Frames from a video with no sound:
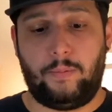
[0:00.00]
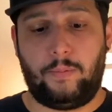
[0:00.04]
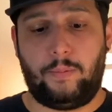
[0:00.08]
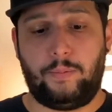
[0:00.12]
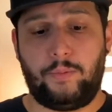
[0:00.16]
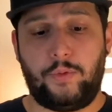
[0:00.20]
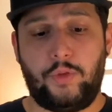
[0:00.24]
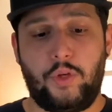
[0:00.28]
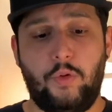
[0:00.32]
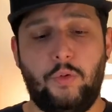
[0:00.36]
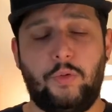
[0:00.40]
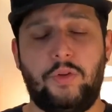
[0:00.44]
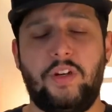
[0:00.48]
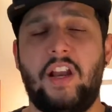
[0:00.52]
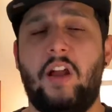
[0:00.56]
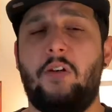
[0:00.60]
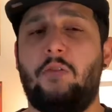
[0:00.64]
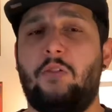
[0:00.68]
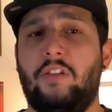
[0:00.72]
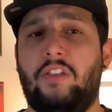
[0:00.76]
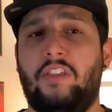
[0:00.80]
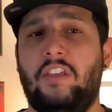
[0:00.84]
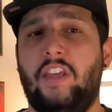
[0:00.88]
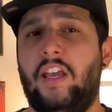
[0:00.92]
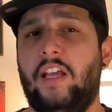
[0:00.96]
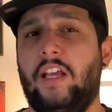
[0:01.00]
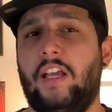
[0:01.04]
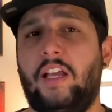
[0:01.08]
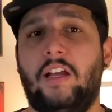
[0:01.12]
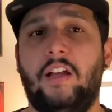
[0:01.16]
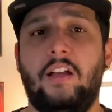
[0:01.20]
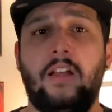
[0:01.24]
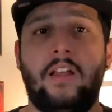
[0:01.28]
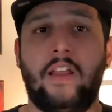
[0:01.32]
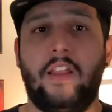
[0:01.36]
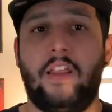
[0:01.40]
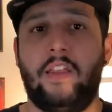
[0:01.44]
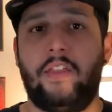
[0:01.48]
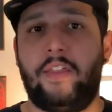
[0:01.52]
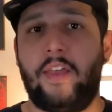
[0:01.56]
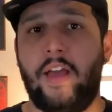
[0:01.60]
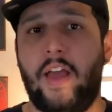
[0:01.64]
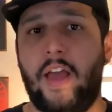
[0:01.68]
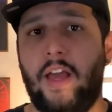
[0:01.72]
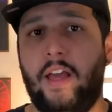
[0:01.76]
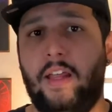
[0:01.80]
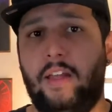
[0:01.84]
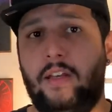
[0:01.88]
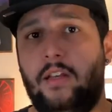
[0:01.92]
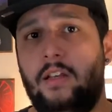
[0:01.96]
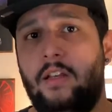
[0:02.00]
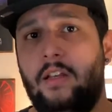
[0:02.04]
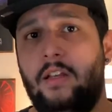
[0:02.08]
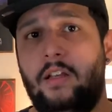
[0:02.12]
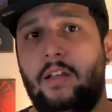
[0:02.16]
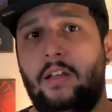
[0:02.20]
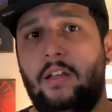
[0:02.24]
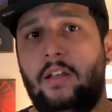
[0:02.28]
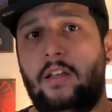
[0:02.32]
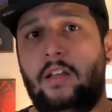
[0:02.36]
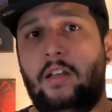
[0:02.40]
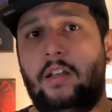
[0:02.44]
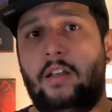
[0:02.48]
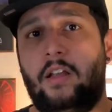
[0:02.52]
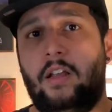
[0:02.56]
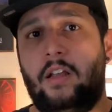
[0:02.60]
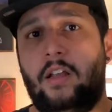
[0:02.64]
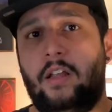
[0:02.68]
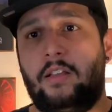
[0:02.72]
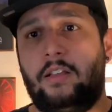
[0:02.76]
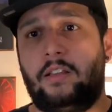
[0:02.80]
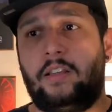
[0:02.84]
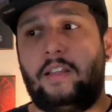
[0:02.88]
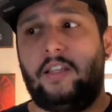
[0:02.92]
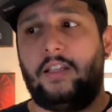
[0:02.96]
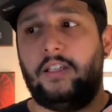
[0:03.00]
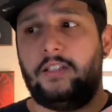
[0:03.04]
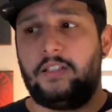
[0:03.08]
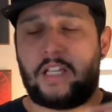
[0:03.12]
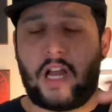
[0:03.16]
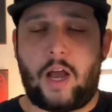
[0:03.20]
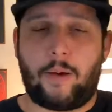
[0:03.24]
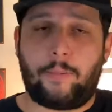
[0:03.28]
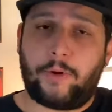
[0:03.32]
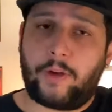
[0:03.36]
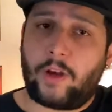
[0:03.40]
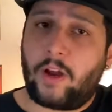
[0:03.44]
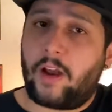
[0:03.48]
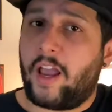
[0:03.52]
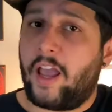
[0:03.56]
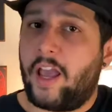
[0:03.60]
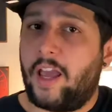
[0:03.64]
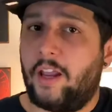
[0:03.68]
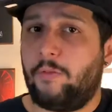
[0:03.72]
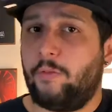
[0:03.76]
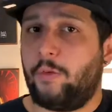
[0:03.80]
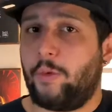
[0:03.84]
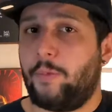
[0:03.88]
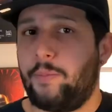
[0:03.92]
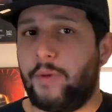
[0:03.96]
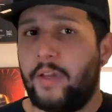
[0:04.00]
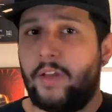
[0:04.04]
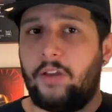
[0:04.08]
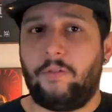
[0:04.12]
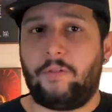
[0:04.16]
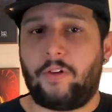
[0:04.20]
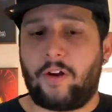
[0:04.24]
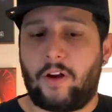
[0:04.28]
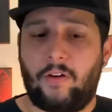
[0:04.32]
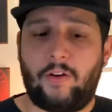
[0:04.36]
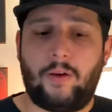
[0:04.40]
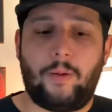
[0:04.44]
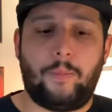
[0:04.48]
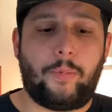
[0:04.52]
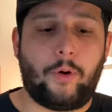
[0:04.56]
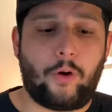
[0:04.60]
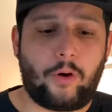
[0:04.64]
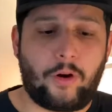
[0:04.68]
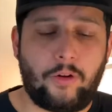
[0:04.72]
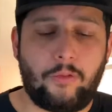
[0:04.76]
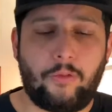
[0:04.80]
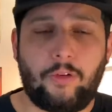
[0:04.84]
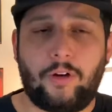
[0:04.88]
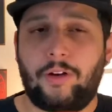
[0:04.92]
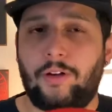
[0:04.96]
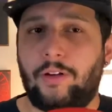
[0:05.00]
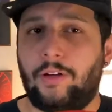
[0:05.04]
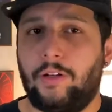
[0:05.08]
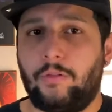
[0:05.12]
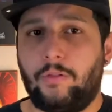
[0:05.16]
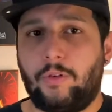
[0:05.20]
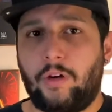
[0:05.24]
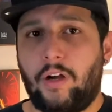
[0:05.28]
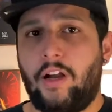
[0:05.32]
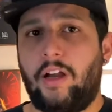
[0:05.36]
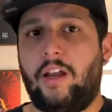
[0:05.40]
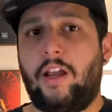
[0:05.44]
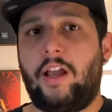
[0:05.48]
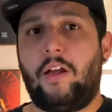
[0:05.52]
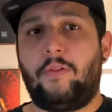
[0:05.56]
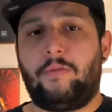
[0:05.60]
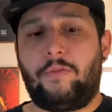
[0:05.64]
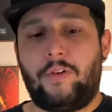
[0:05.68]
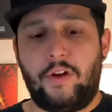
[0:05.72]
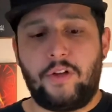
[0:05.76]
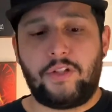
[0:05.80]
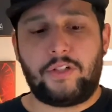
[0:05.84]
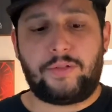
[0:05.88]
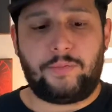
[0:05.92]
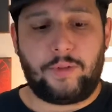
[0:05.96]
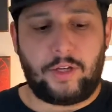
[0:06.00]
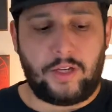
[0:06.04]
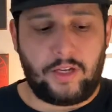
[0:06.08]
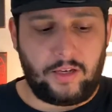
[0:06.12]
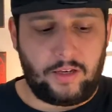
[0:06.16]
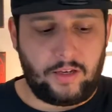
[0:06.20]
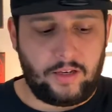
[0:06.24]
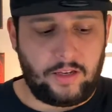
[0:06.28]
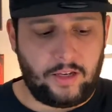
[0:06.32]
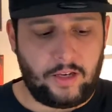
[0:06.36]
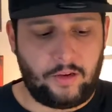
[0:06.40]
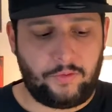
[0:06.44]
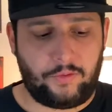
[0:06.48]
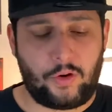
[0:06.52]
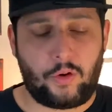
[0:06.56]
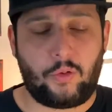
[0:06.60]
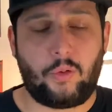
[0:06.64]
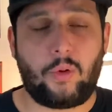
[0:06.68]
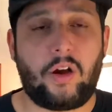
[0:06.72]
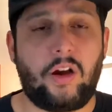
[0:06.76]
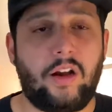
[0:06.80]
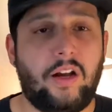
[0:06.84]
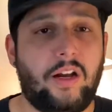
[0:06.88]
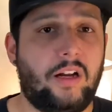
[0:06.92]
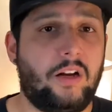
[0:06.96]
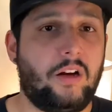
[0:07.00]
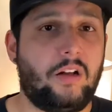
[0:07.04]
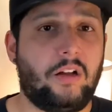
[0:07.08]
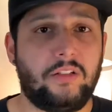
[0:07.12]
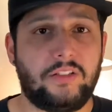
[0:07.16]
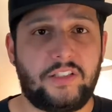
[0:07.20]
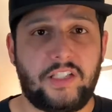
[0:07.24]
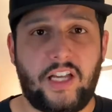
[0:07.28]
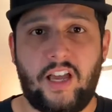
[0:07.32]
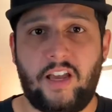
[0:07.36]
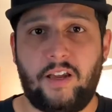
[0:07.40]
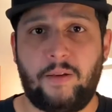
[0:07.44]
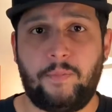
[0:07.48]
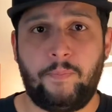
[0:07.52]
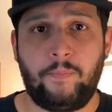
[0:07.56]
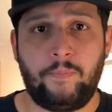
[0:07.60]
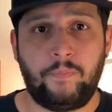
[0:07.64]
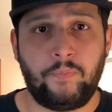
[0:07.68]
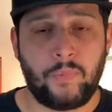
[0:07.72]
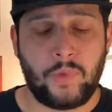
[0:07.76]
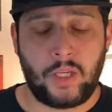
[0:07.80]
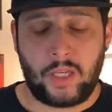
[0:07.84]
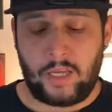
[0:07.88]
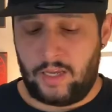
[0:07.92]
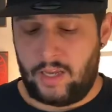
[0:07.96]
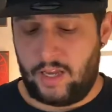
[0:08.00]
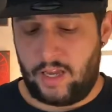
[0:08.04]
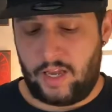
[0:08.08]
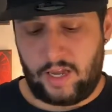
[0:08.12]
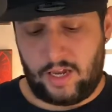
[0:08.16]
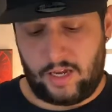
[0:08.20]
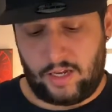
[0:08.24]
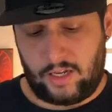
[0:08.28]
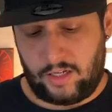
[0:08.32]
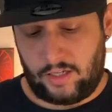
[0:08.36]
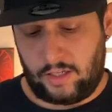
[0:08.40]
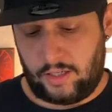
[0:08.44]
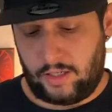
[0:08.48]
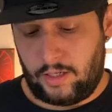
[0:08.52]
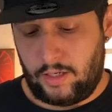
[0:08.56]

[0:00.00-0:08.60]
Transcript: You would never think that the top of your head would be very important when you're wearing headphones, but if you're wearing it all day and